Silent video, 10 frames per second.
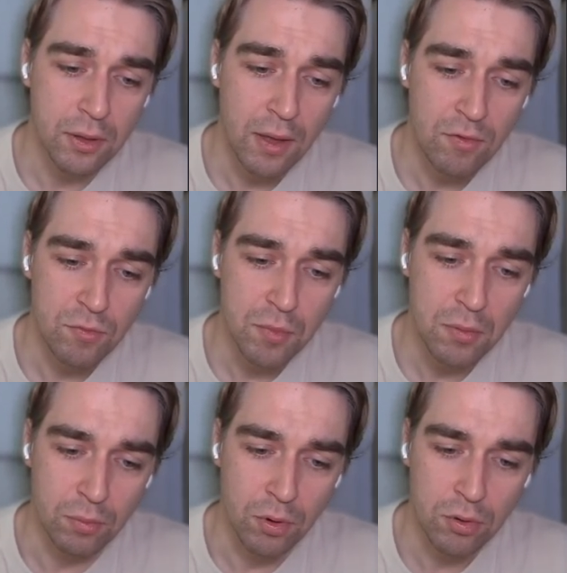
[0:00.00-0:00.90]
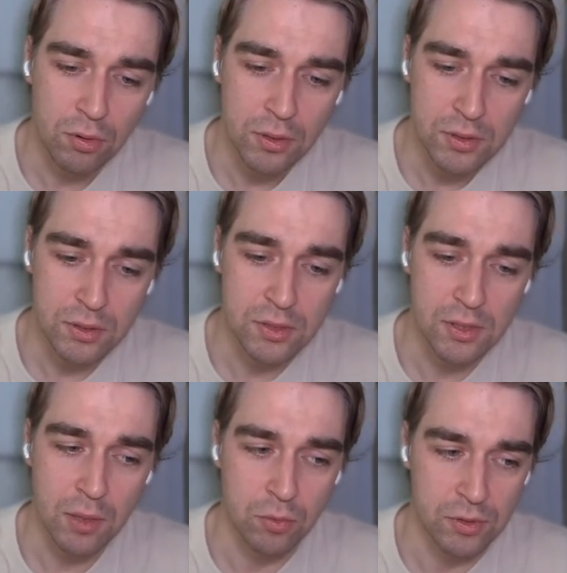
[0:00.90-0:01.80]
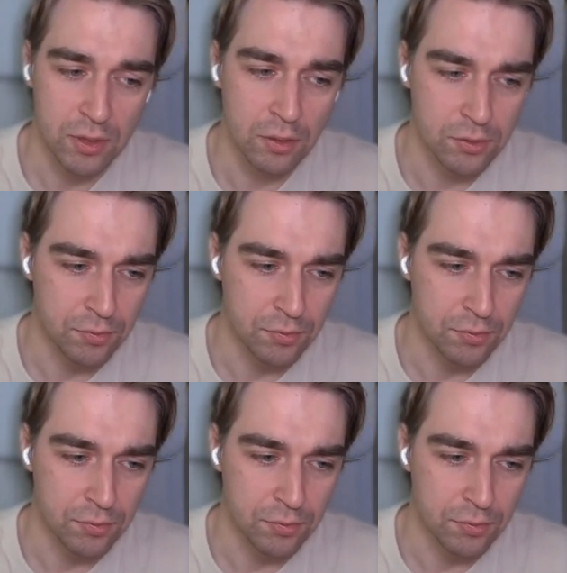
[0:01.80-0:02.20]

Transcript: gave me more or less the same results.